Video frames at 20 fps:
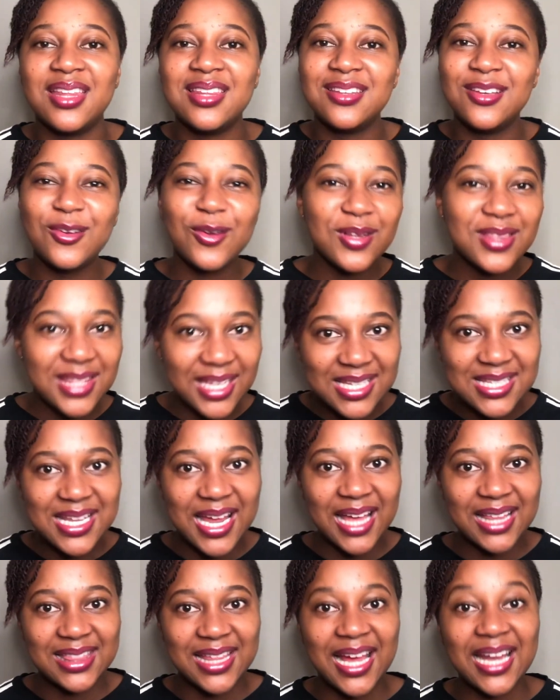you know, things
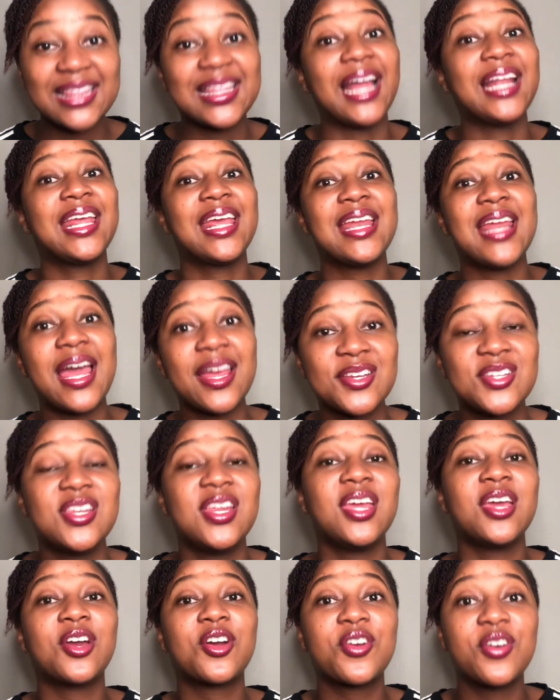like that, that can actually
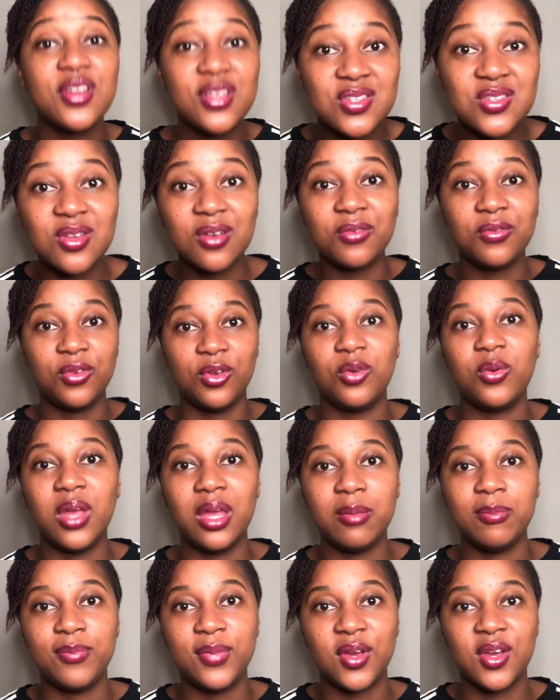increase your
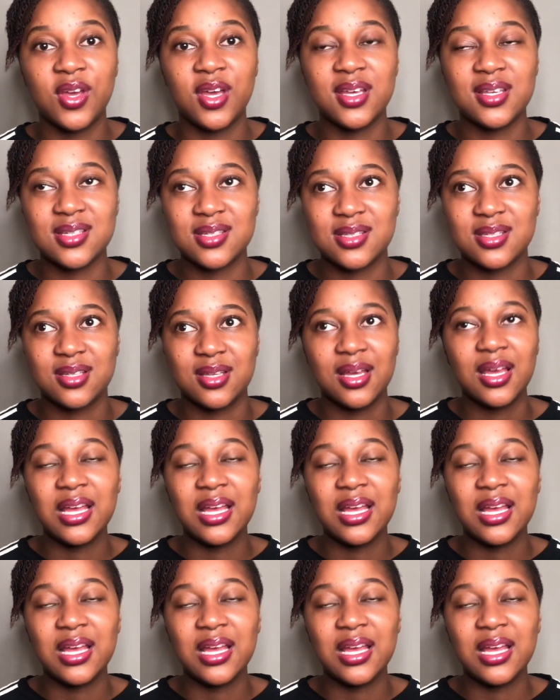viewing because